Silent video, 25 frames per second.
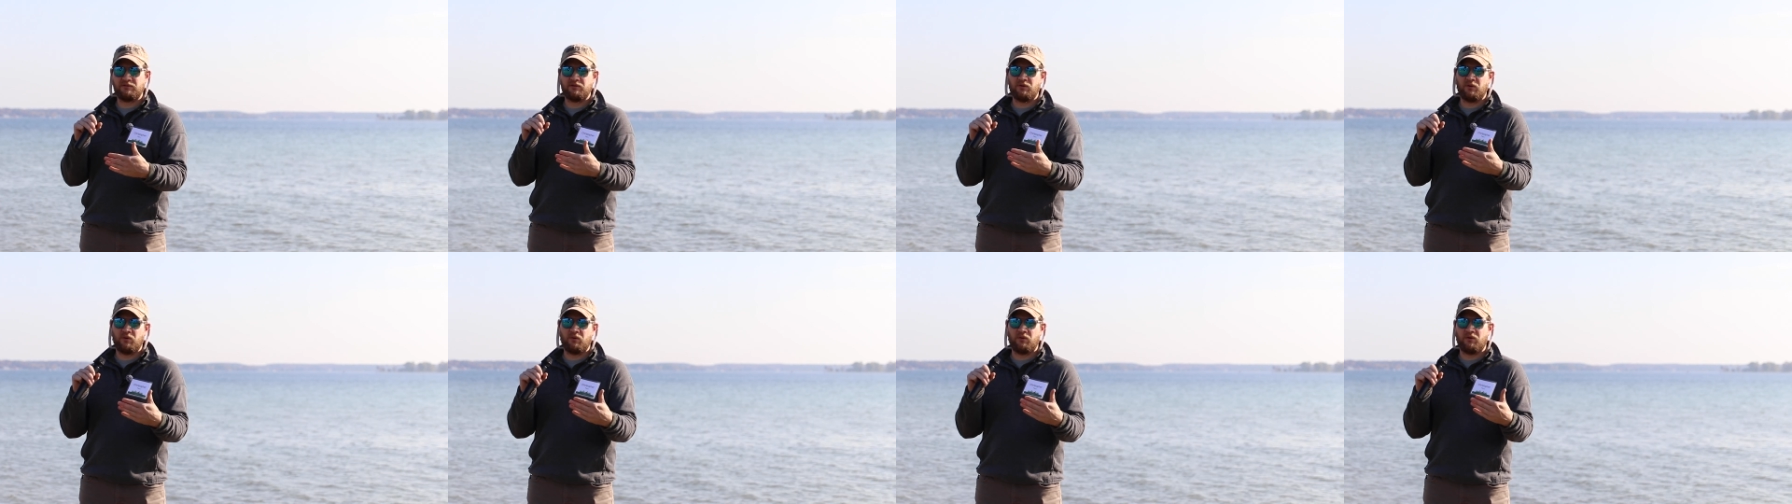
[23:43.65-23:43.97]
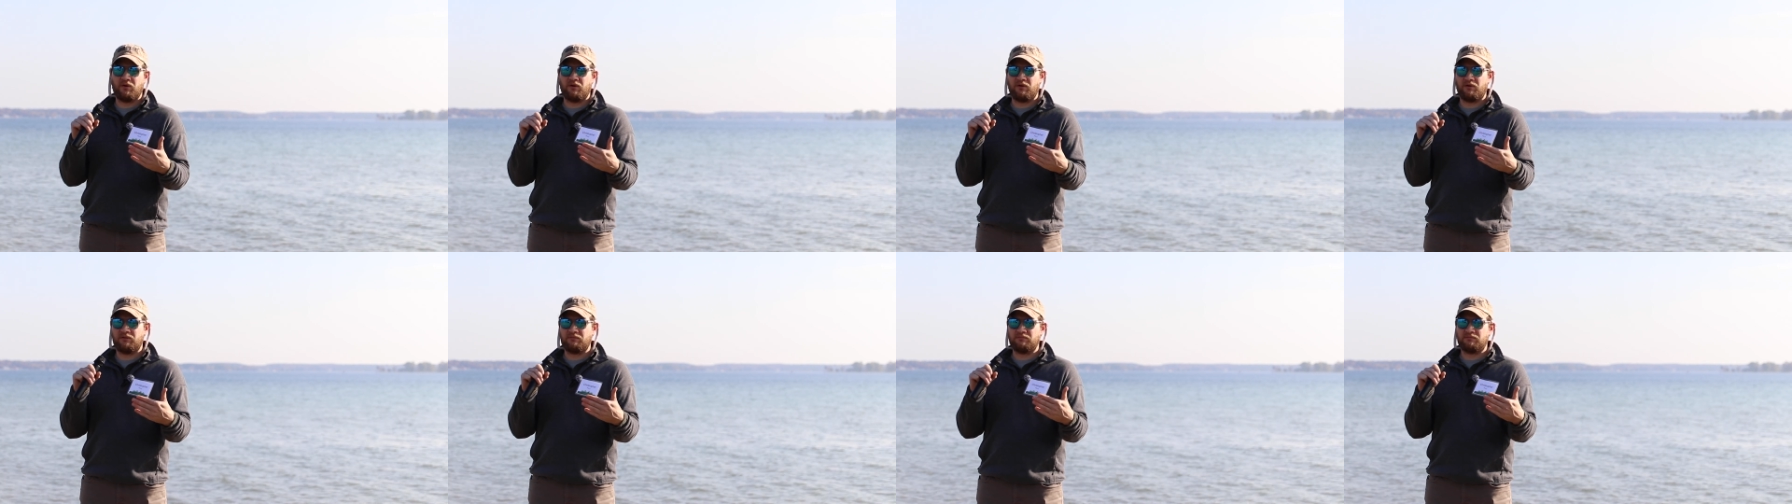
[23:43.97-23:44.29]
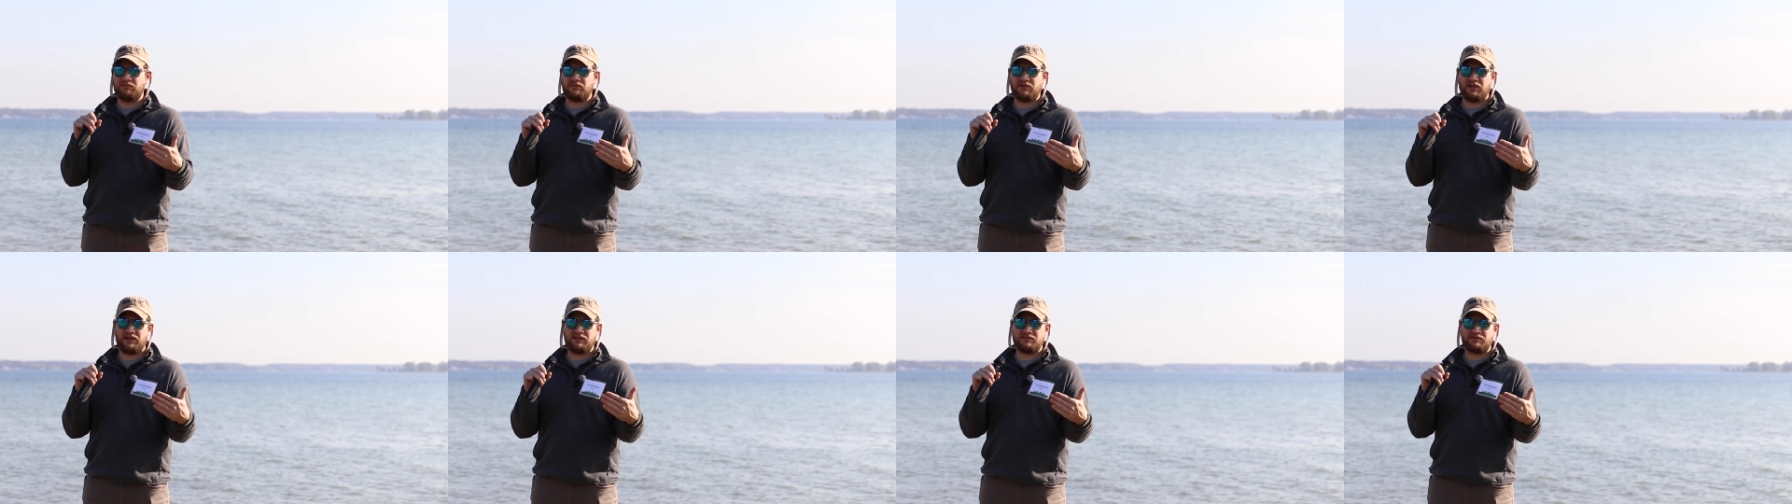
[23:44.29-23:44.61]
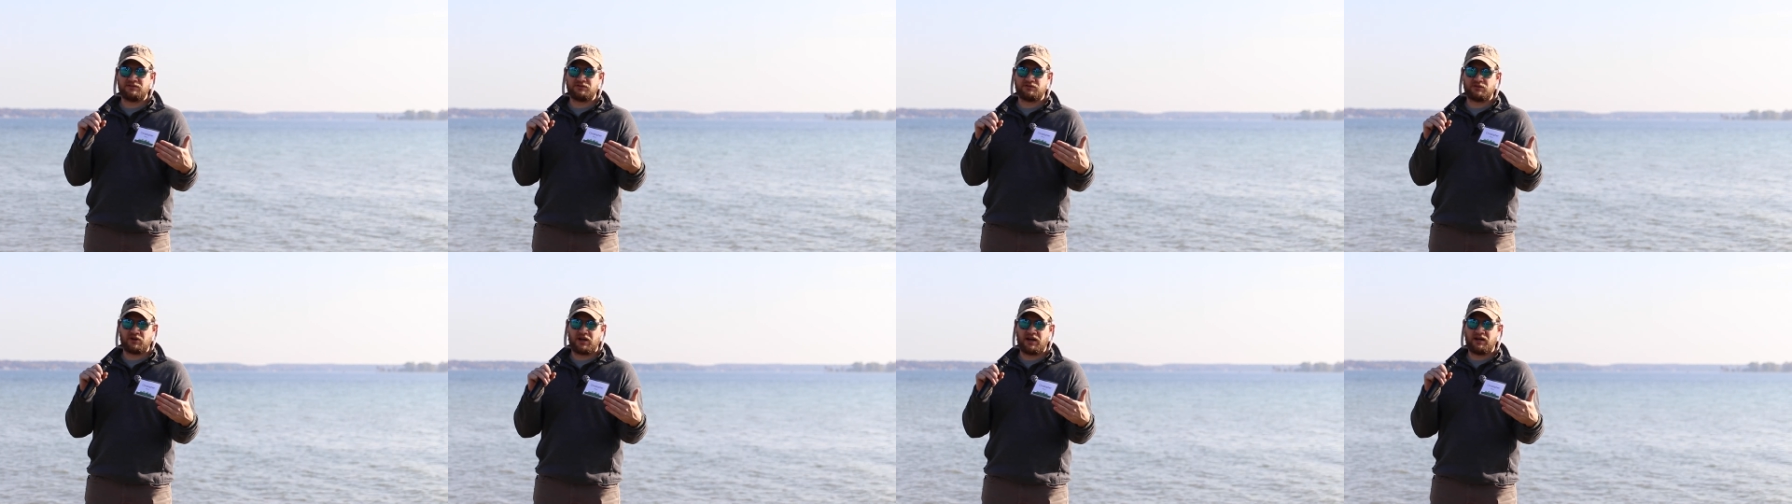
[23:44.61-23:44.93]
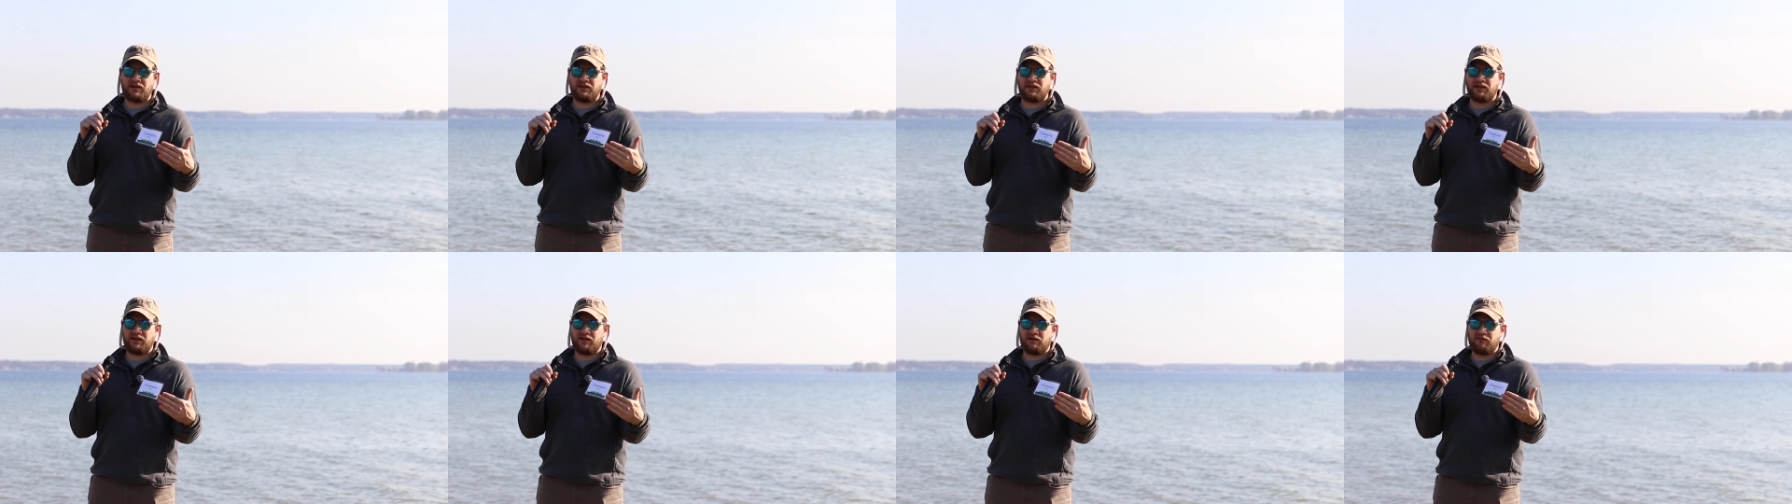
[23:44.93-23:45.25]
or let's try
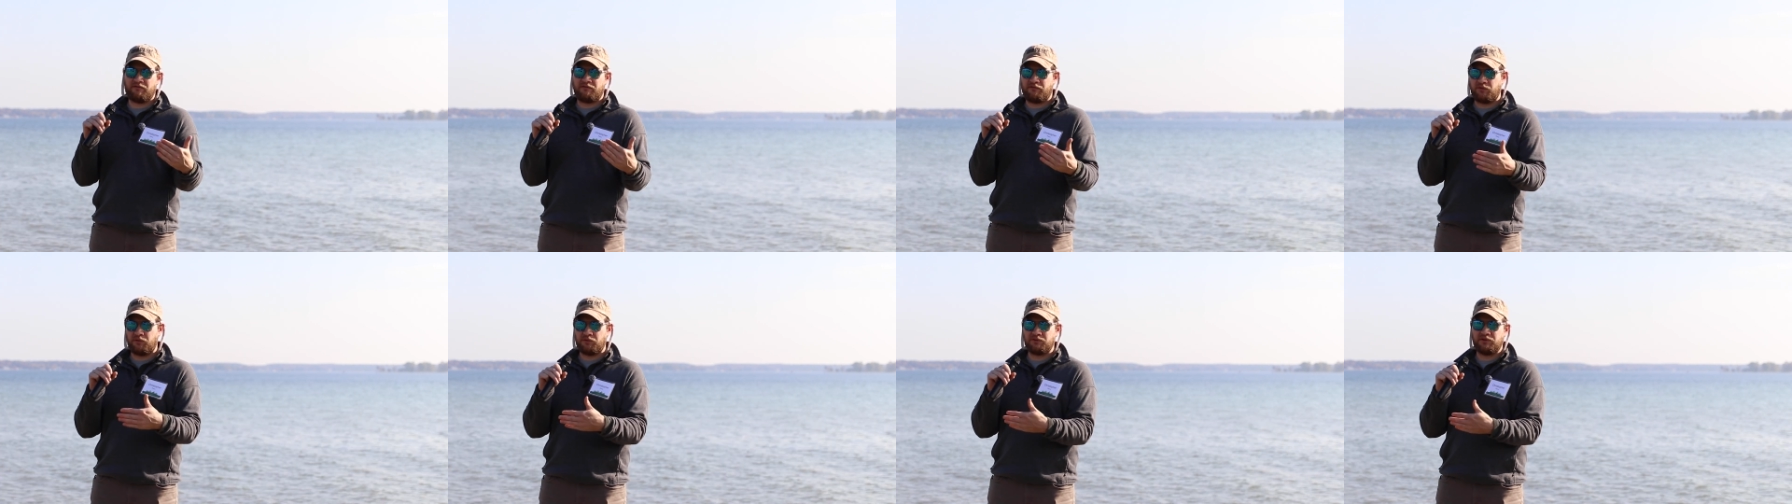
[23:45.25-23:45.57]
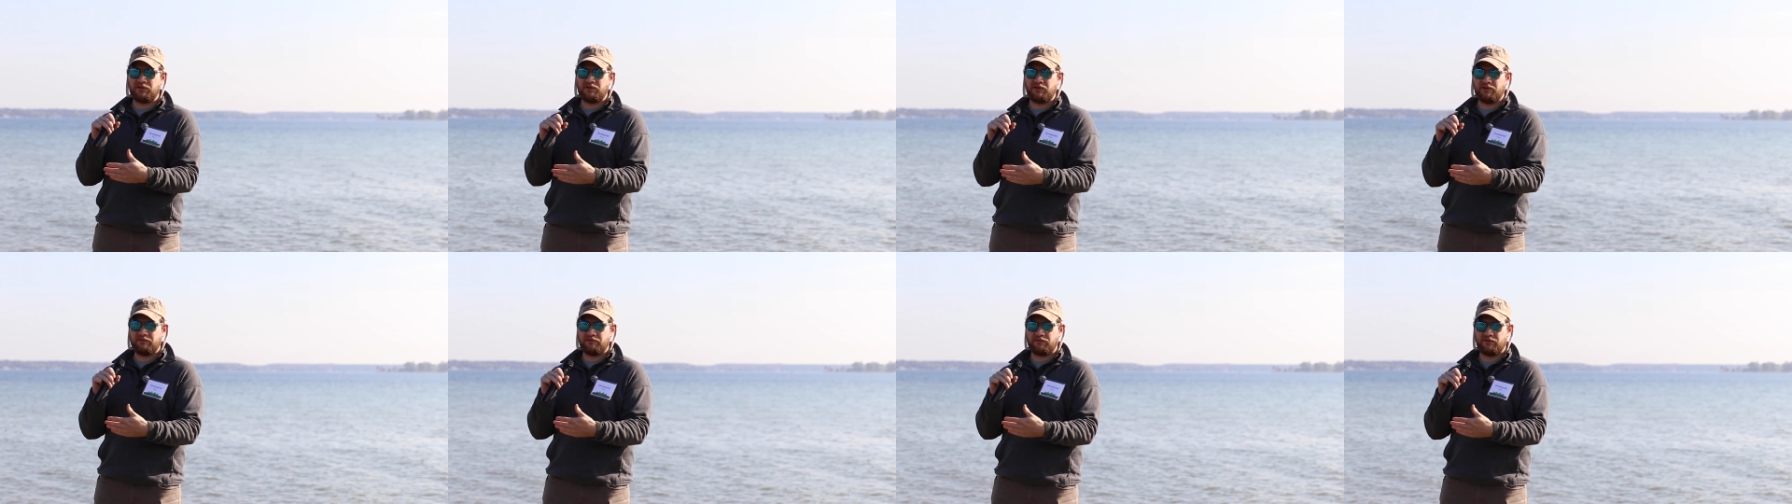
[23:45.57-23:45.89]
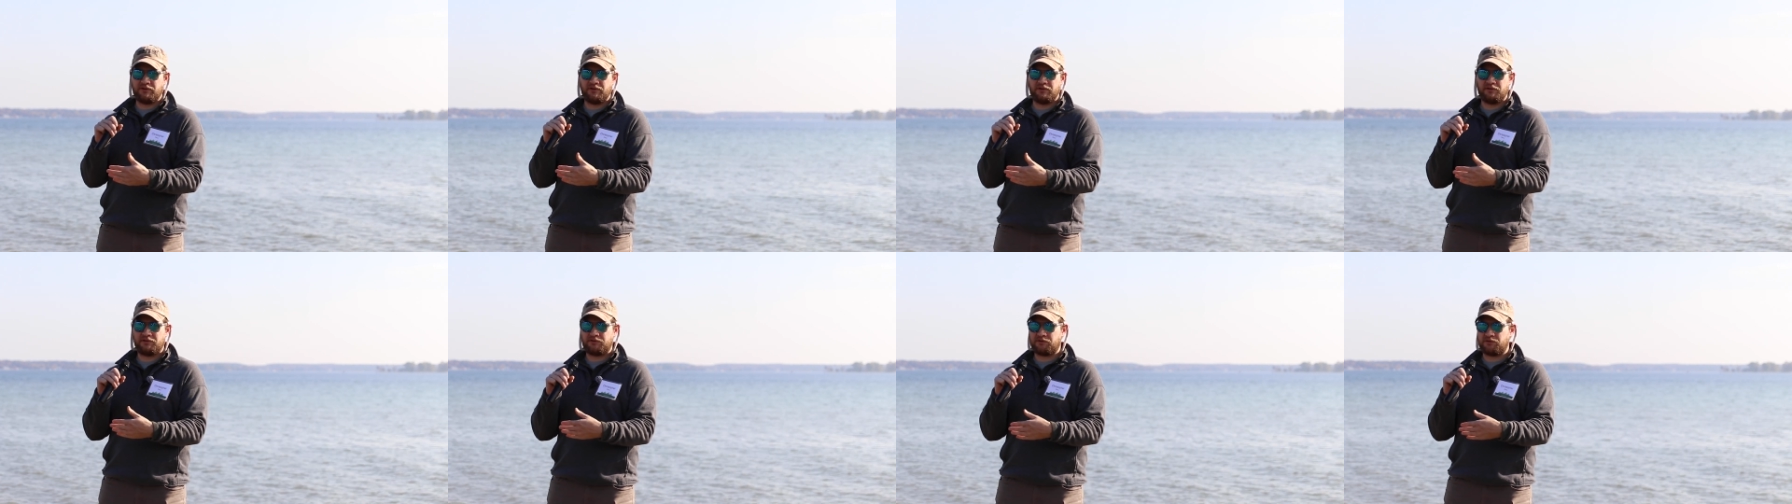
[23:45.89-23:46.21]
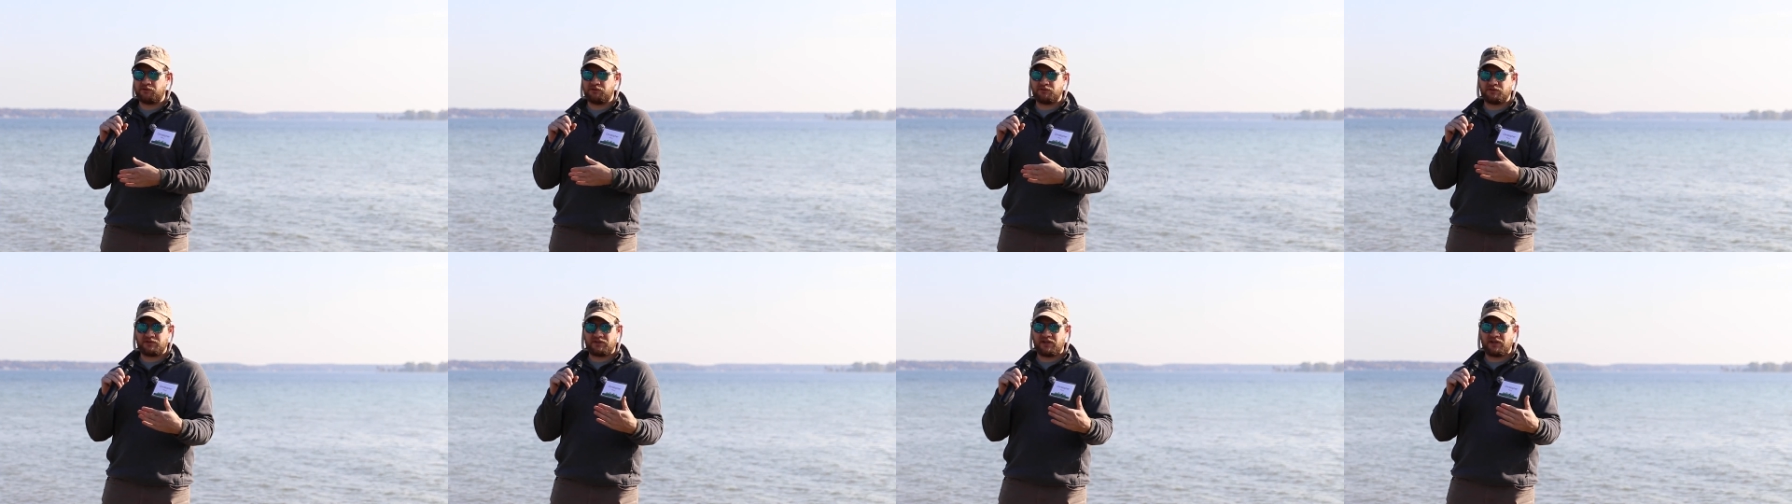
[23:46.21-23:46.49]
to get a full delivery through